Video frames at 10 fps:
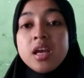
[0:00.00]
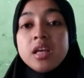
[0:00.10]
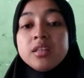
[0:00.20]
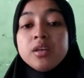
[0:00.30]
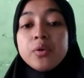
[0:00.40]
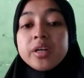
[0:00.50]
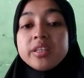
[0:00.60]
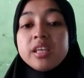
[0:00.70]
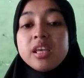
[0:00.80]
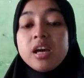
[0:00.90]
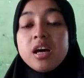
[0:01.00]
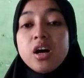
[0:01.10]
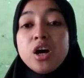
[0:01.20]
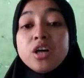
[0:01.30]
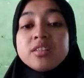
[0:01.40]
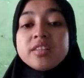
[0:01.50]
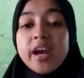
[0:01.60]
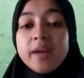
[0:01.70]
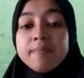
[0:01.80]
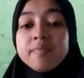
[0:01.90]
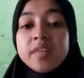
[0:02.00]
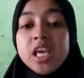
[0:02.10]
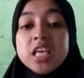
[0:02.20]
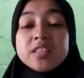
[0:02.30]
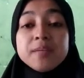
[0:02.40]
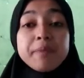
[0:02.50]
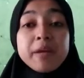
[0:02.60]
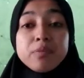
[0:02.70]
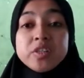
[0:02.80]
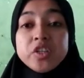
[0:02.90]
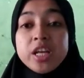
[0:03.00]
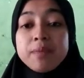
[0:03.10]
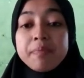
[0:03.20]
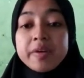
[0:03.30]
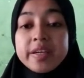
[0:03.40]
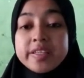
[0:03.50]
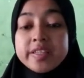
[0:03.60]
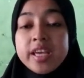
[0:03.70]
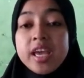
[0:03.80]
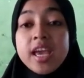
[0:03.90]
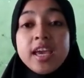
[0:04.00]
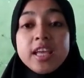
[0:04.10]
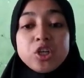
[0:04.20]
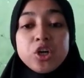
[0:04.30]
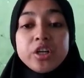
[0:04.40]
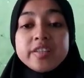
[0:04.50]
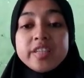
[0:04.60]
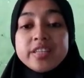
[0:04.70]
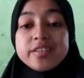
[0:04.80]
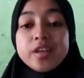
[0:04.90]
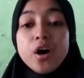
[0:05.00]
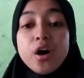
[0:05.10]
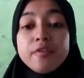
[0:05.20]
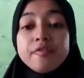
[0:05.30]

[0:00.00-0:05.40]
The word on time is the prepositional phrase. It consists of